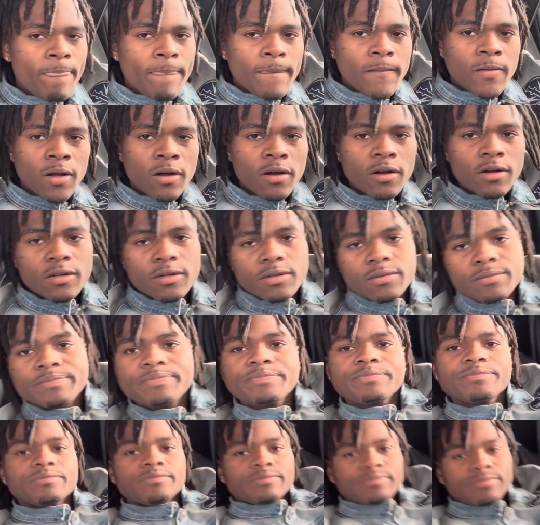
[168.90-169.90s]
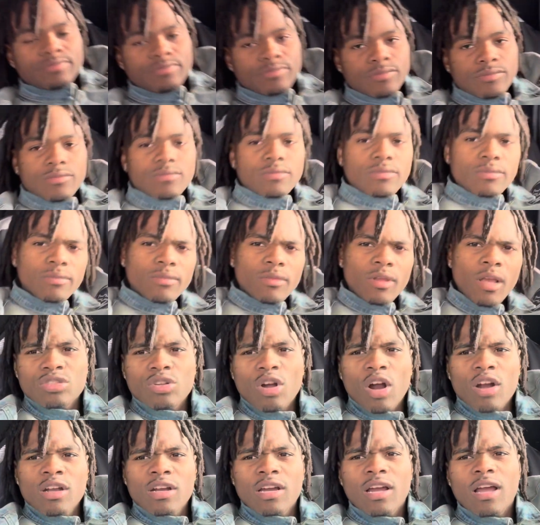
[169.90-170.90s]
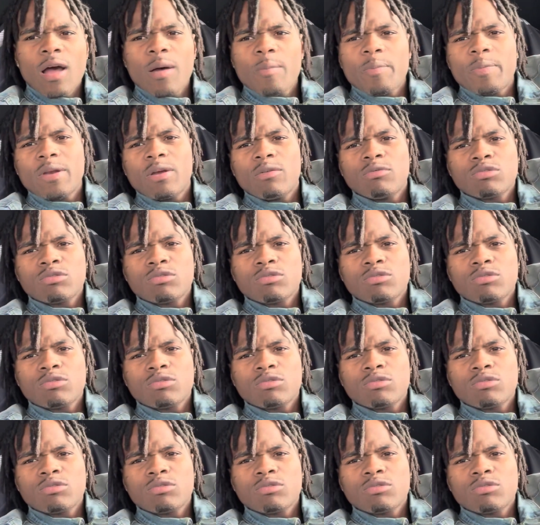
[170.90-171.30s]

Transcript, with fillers: Starting a company